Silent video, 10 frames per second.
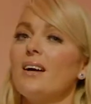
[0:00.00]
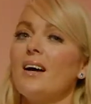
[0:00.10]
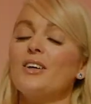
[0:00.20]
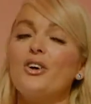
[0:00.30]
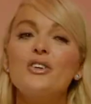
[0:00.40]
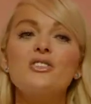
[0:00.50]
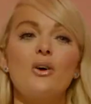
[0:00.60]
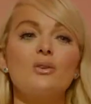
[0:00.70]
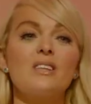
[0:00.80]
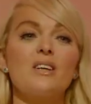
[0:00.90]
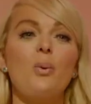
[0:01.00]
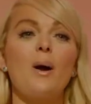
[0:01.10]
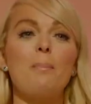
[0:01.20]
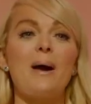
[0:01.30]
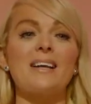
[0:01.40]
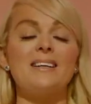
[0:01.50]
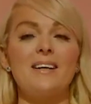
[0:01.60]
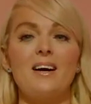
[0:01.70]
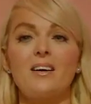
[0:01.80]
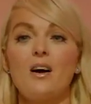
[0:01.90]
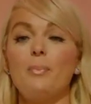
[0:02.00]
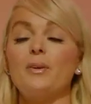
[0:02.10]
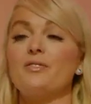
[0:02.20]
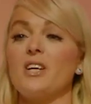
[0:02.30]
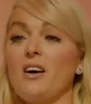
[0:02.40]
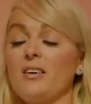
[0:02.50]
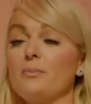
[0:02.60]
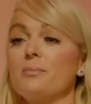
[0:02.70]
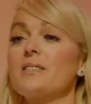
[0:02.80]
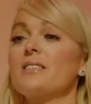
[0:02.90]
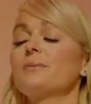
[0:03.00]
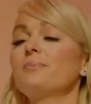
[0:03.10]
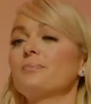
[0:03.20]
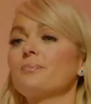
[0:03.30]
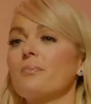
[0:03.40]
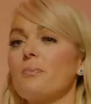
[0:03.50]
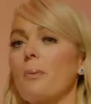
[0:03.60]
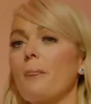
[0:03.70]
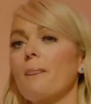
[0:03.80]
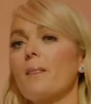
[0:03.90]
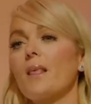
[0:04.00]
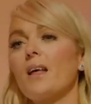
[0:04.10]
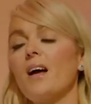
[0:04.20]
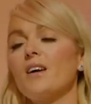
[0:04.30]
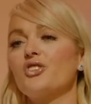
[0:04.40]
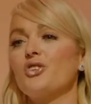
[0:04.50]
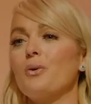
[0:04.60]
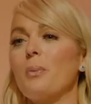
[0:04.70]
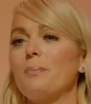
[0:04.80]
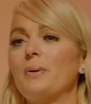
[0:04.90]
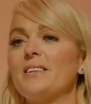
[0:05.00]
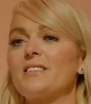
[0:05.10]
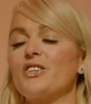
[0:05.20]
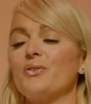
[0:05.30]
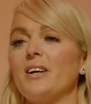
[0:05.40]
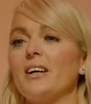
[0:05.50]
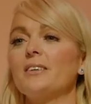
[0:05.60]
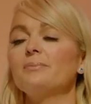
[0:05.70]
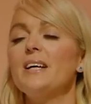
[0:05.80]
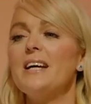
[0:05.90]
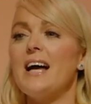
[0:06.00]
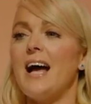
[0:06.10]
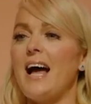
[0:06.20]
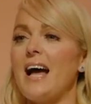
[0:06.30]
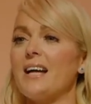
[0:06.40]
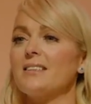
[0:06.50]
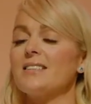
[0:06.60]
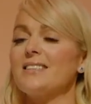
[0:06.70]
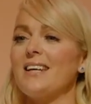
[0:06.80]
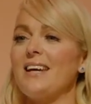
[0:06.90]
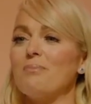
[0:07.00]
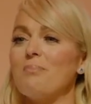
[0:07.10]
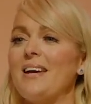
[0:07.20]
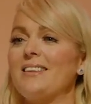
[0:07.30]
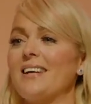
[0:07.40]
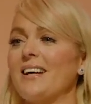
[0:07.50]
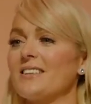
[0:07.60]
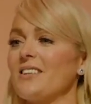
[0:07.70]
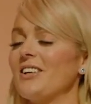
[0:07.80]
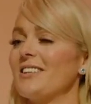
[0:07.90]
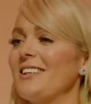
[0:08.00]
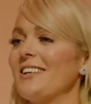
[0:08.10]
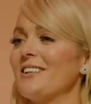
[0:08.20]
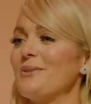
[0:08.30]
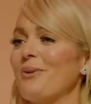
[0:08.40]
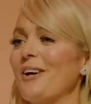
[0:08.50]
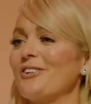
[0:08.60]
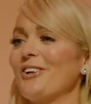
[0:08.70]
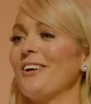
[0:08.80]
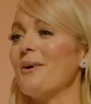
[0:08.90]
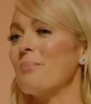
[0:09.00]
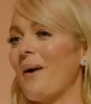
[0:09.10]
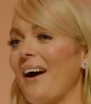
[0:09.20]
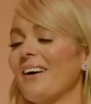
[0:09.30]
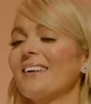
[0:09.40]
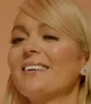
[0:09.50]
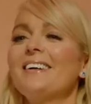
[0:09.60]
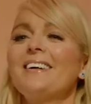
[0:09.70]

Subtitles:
I got assaulted quite badly a couple of times during my police career, and it made the anxiety and the depression come back.